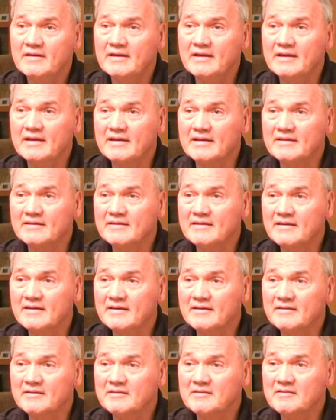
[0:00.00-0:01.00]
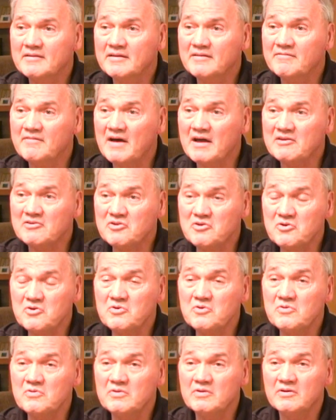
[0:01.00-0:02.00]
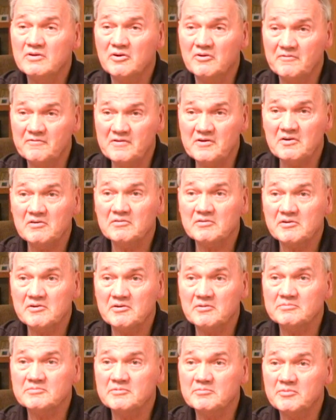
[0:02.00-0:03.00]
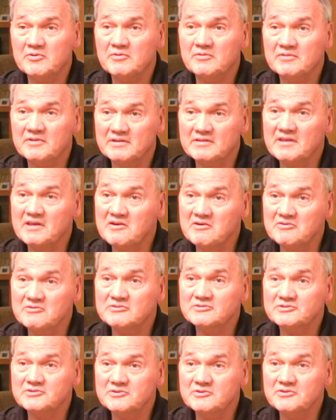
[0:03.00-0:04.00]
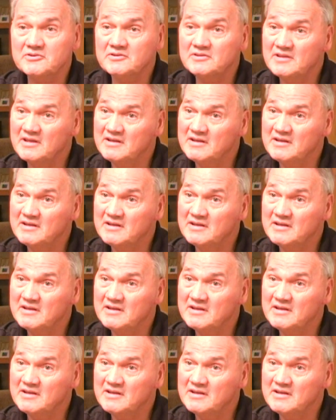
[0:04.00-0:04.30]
And if I knew or felt comfortable that they understood,